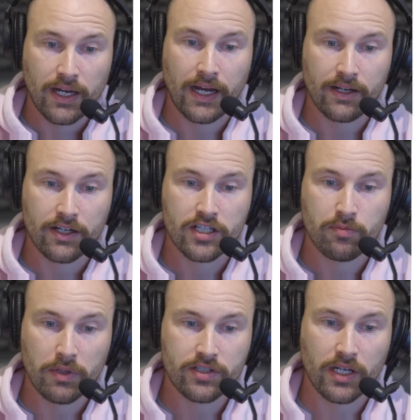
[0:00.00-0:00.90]
had an
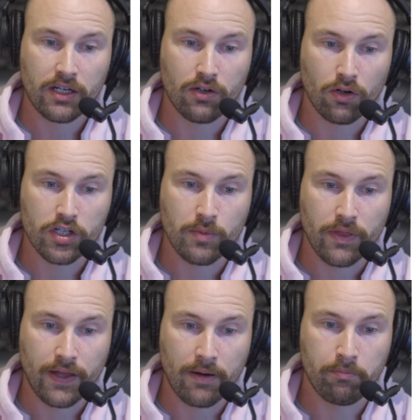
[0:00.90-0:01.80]
explicit
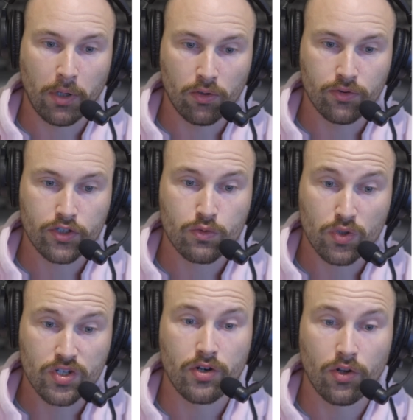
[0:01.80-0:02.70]
acknowledgement that baldness
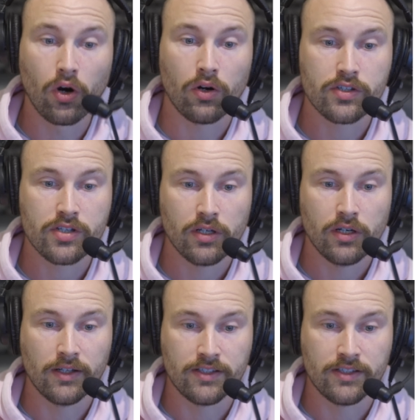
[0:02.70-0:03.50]
was not a